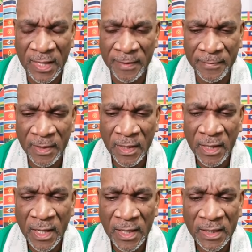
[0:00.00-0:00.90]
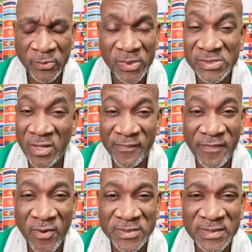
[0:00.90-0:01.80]
Um, it was
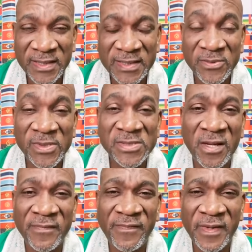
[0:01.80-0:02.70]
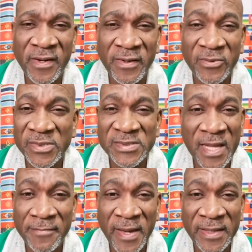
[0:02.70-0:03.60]
unfortunate, it was unfair, it was
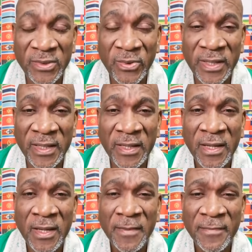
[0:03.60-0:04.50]
not my doing,